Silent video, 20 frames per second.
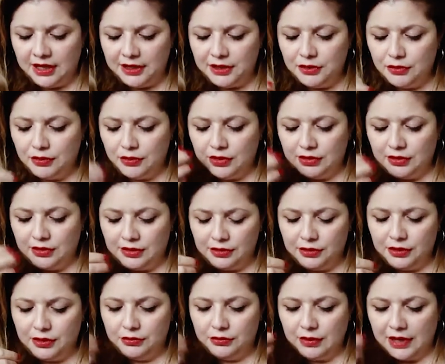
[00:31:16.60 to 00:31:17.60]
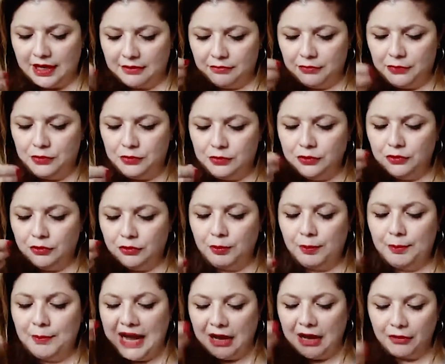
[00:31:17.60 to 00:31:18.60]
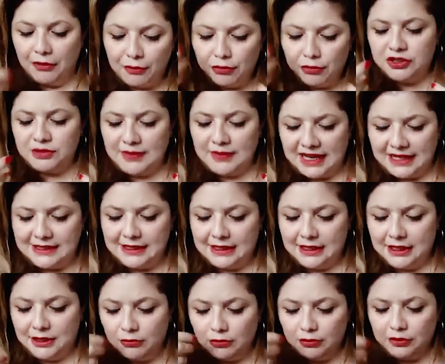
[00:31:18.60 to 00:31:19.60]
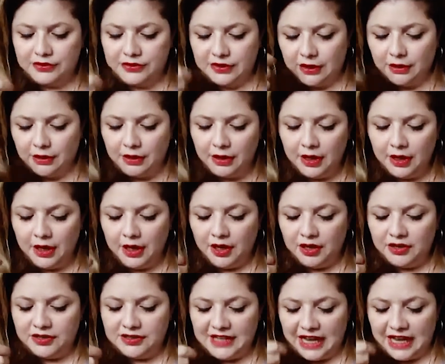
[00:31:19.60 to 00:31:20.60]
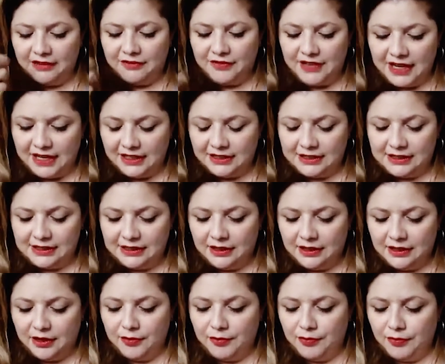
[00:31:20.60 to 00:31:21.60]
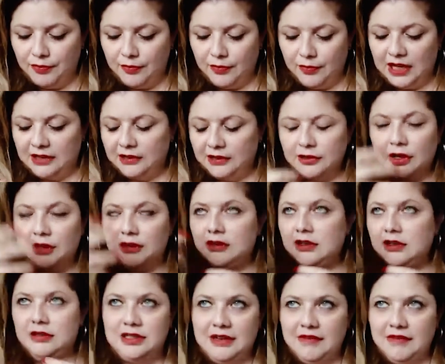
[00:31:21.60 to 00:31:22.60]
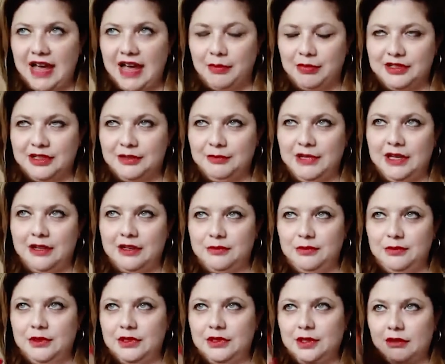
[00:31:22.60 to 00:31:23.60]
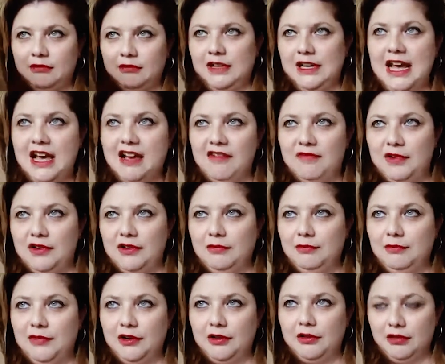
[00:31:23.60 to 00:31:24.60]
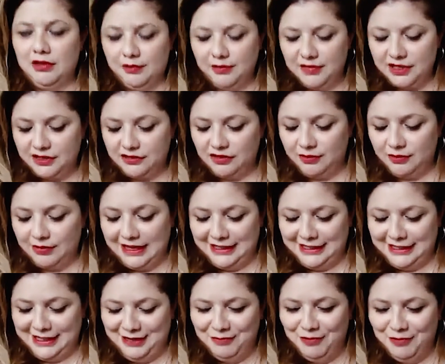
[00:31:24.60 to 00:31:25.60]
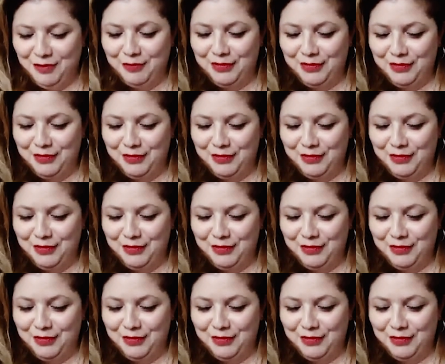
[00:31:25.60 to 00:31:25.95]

your mouth automatically also salivates. I know it's never happened to me because we don't really have miracle and mystery plays anymore, but